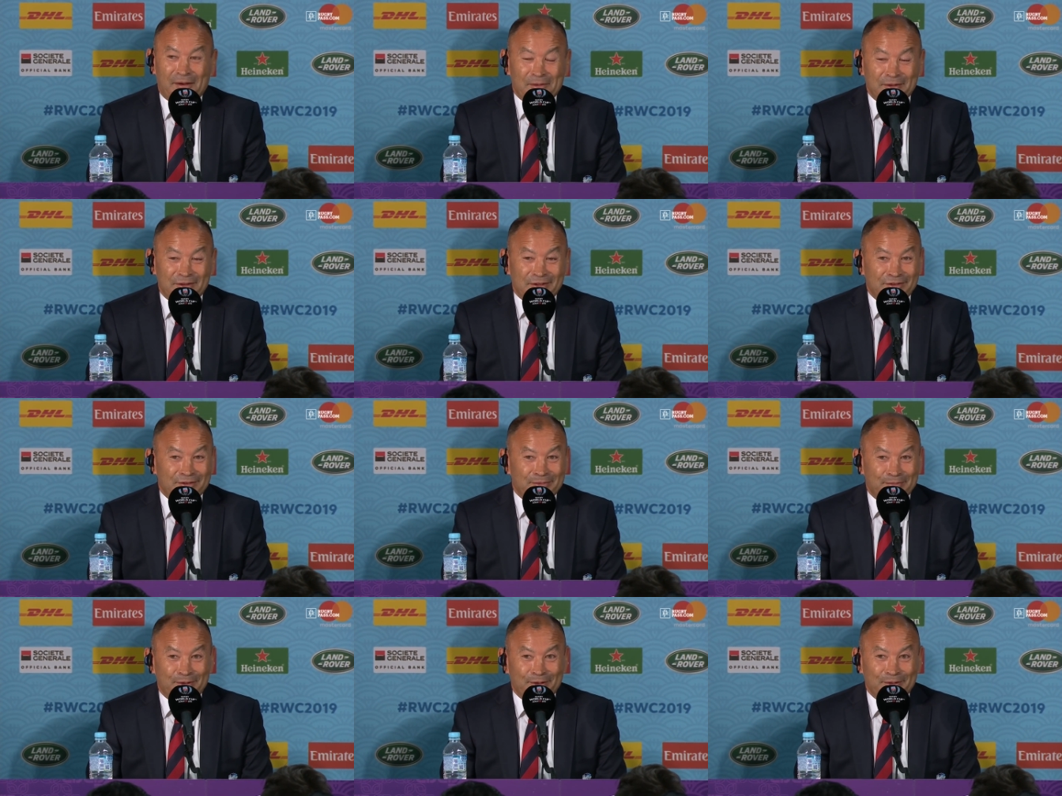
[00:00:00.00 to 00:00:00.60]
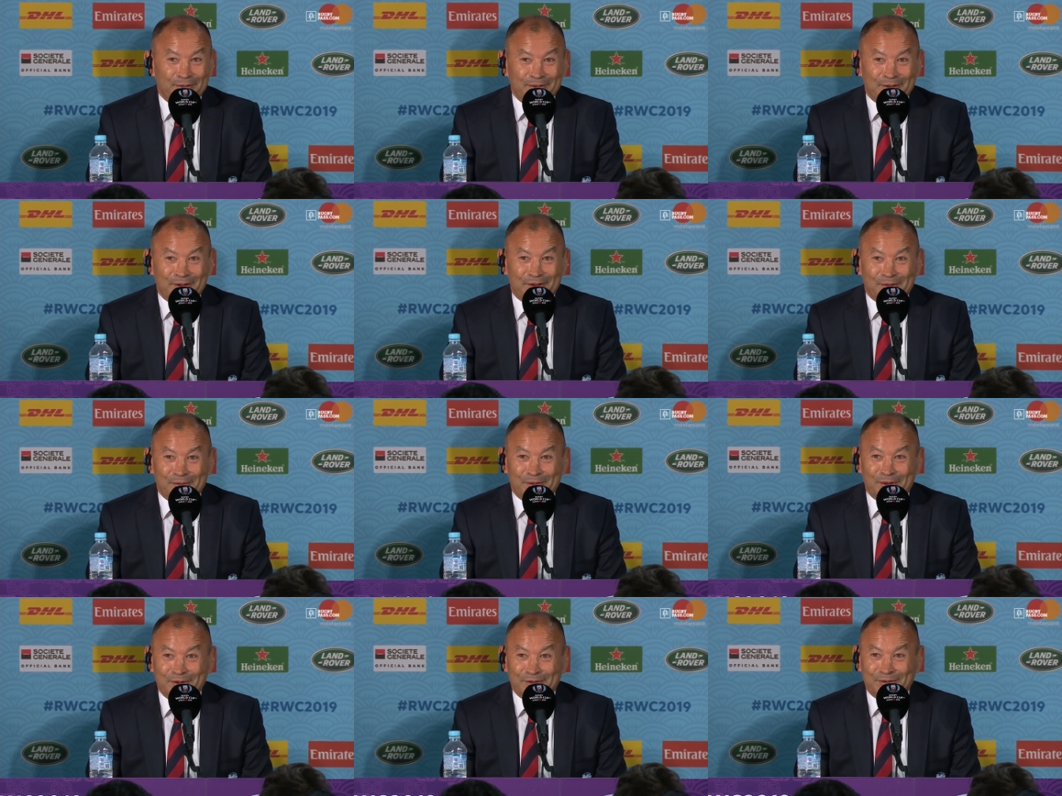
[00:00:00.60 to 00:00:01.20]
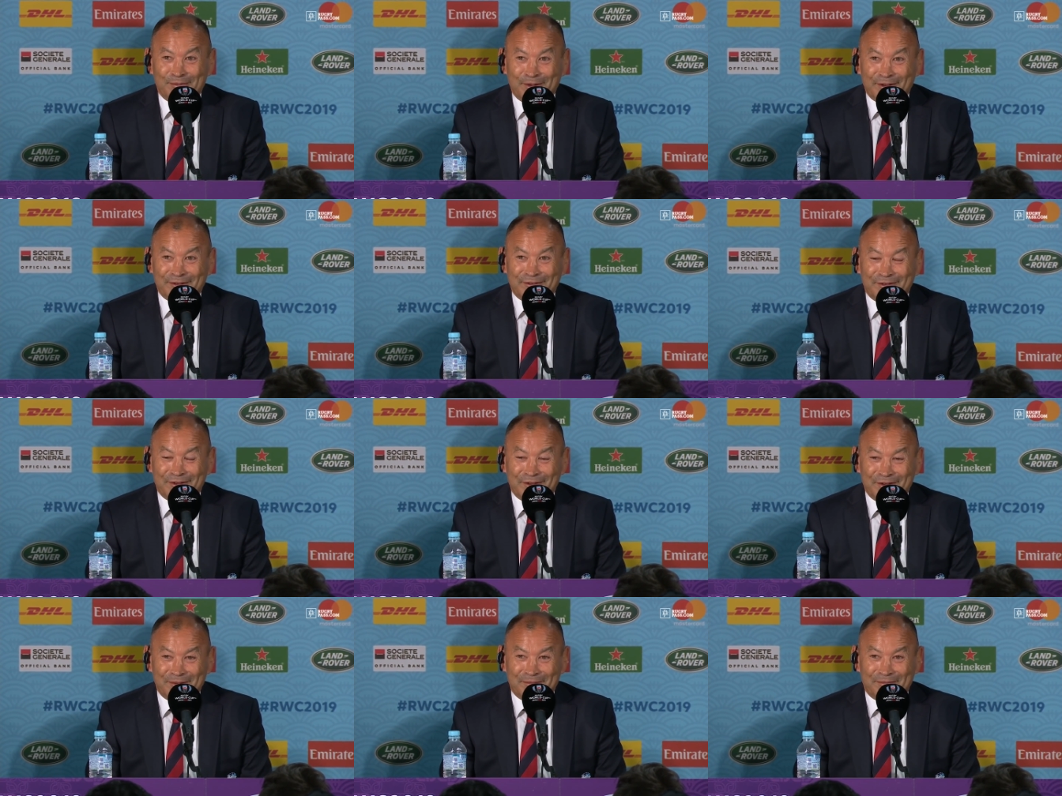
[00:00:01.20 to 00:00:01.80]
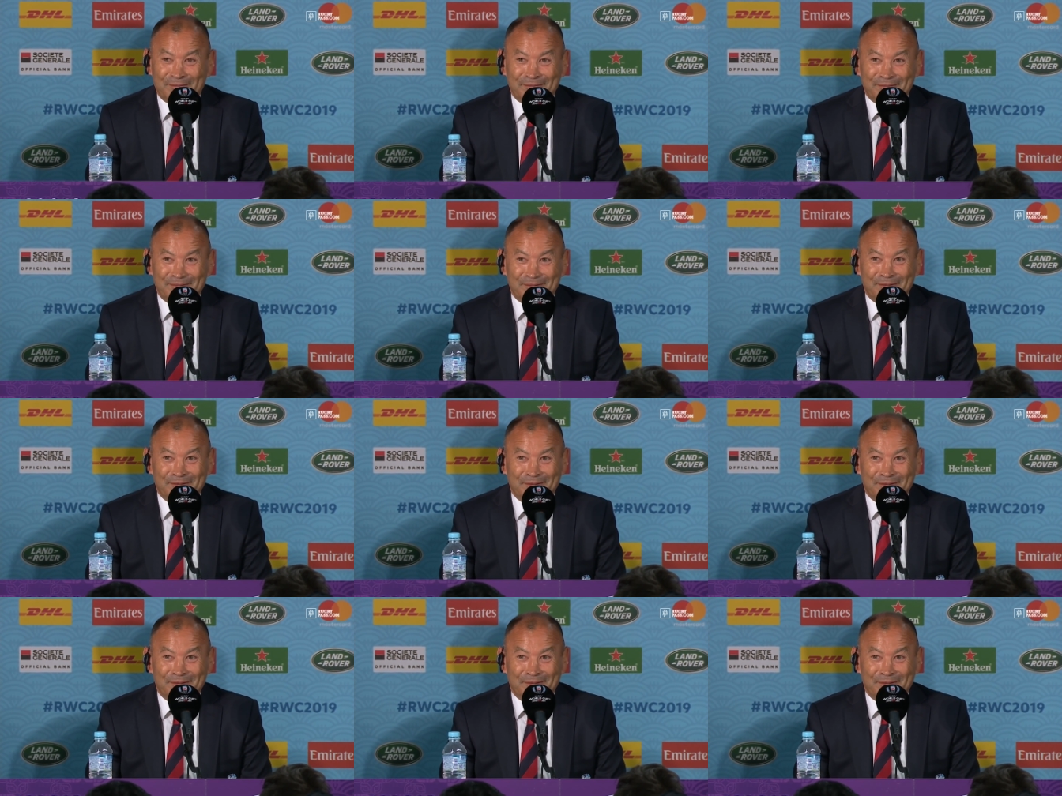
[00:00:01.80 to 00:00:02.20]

Yeah, we're disappointed we're not the world's best team.